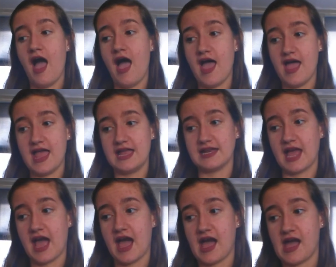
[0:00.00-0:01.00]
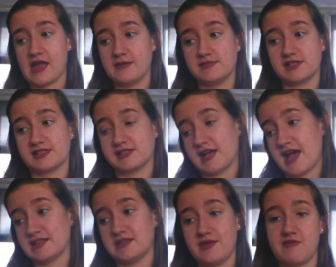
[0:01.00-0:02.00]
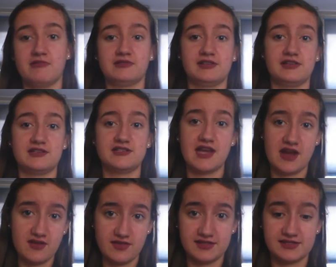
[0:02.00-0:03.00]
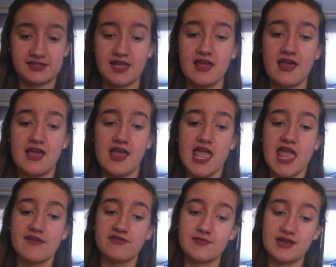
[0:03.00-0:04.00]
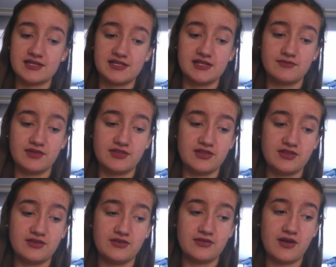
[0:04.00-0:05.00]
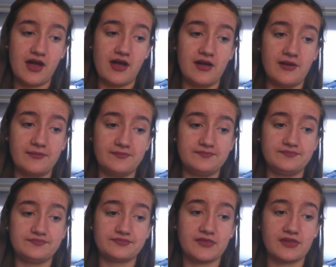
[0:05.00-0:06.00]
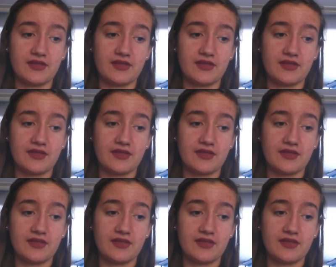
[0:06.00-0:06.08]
and I'm just glad to be able to share this information with you, again,